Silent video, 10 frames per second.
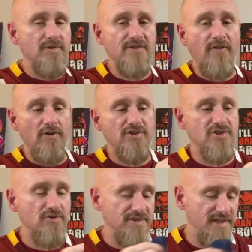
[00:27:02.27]
as far as
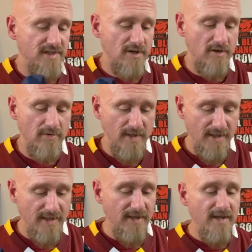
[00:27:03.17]
jerseys go.
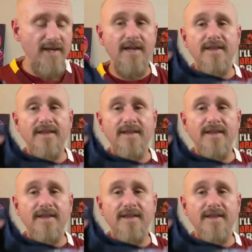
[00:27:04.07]
And